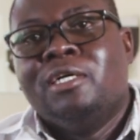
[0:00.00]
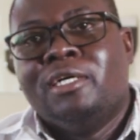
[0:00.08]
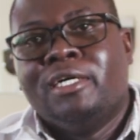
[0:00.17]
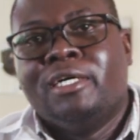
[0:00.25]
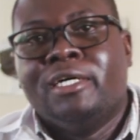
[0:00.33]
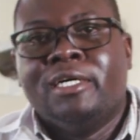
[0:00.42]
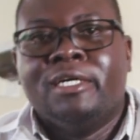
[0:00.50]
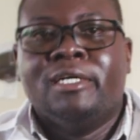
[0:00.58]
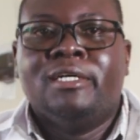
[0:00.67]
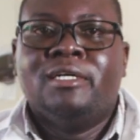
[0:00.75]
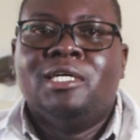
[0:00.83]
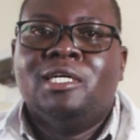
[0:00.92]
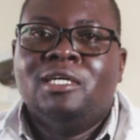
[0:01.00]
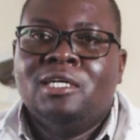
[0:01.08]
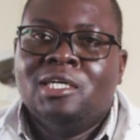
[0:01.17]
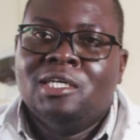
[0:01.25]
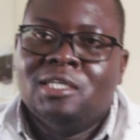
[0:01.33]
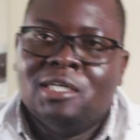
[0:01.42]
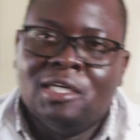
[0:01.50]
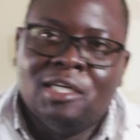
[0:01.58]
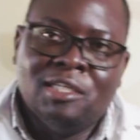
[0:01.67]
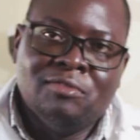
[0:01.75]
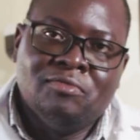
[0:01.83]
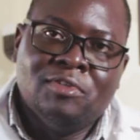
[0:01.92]

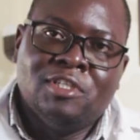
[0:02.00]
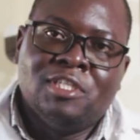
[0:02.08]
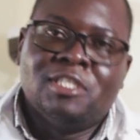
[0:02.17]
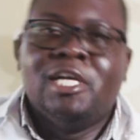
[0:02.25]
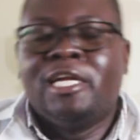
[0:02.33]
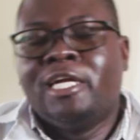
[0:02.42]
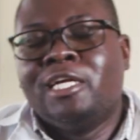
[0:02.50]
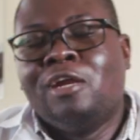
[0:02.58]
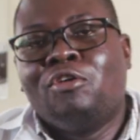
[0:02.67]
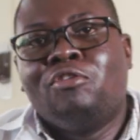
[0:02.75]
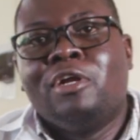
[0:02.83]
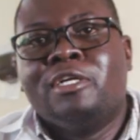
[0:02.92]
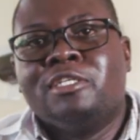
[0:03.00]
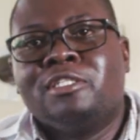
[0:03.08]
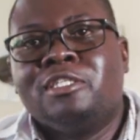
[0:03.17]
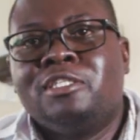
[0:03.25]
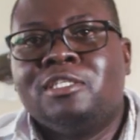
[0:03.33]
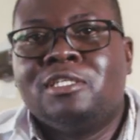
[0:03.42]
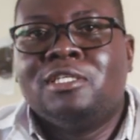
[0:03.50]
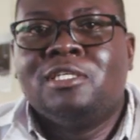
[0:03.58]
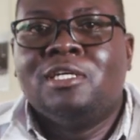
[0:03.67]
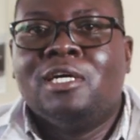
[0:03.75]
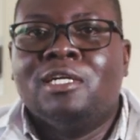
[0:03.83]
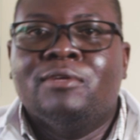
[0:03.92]
if it is done under local anesthetic,
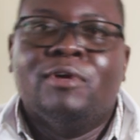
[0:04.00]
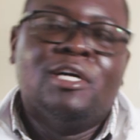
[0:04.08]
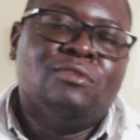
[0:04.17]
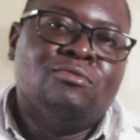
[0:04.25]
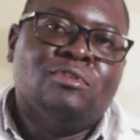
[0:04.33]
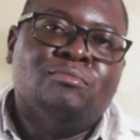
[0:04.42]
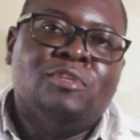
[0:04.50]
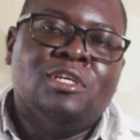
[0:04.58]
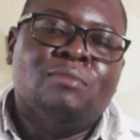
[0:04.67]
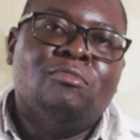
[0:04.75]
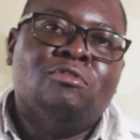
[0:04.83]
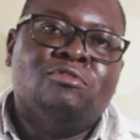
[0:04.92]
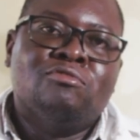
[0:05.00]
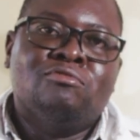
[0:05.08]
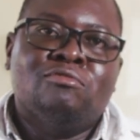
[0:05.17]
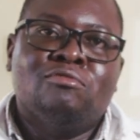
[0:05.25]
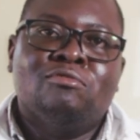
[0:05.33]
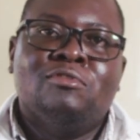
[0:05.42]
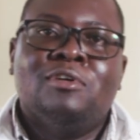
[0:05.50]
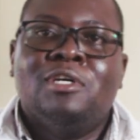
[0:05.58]
and one would be able to